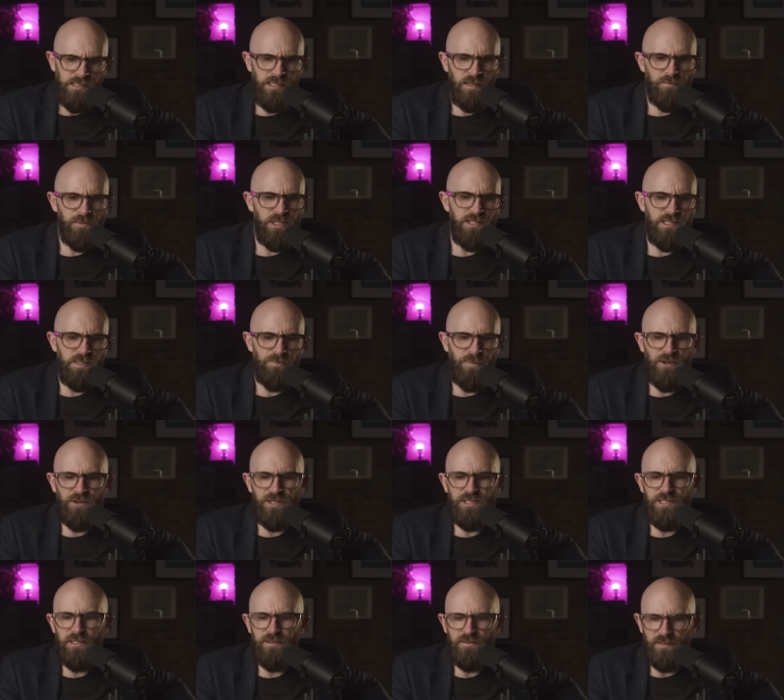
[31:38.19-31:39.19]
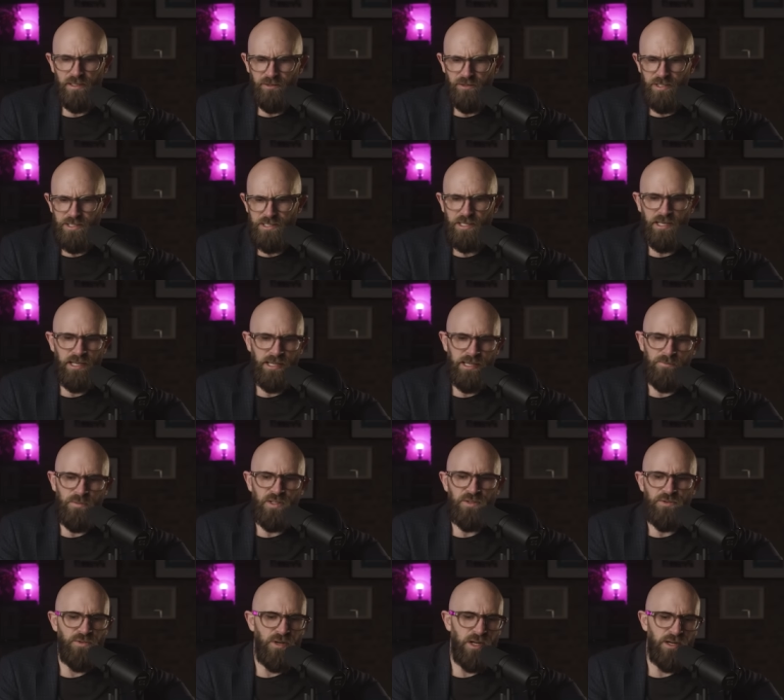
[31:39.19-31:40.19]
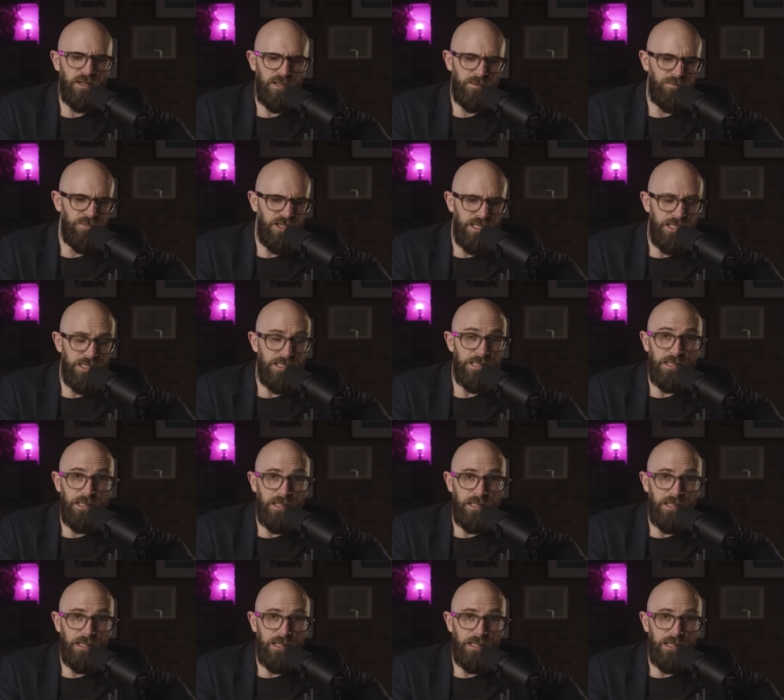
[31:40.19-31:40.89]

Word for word: some conspiracy theorists claim that drug companies